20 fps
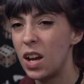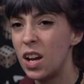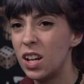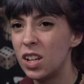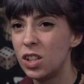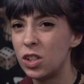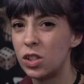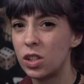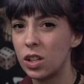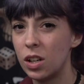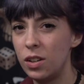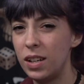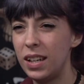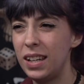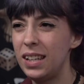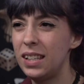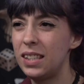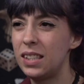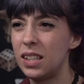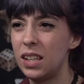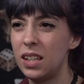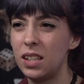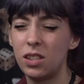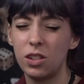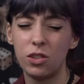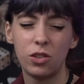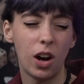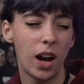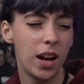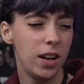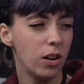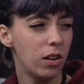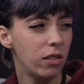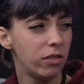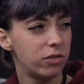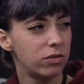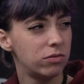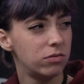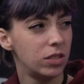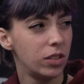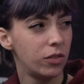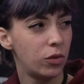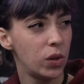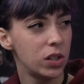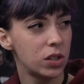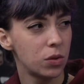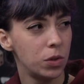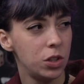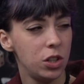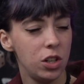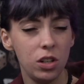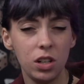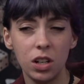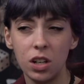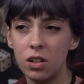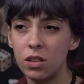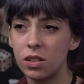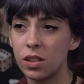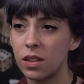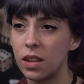So it's a trade-off of which one you use.